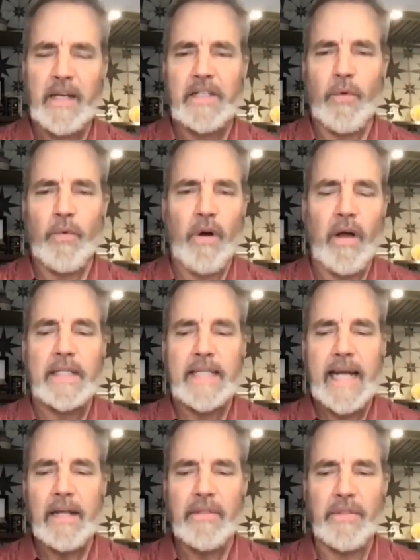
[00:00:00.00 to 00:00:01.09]
So, we're on
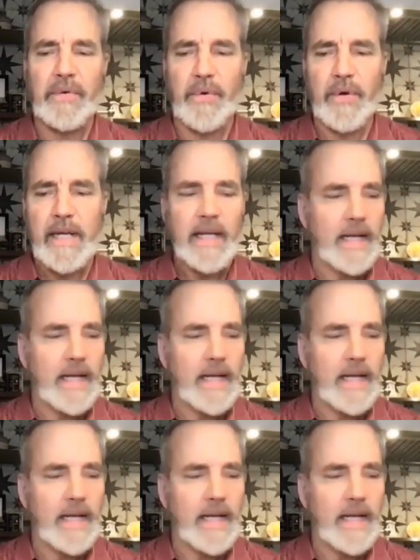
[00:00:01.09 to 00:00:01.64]
day three,